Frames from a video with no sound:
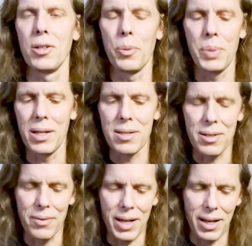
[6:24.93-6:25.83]
Piece
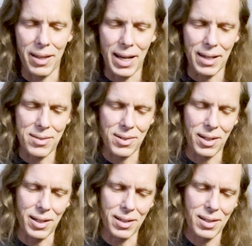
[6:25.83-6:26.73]
of how that
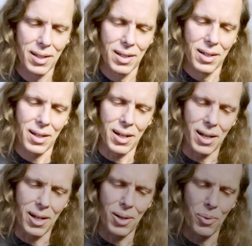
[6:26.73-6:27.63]
song
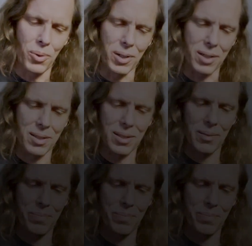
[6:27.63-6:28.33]
works.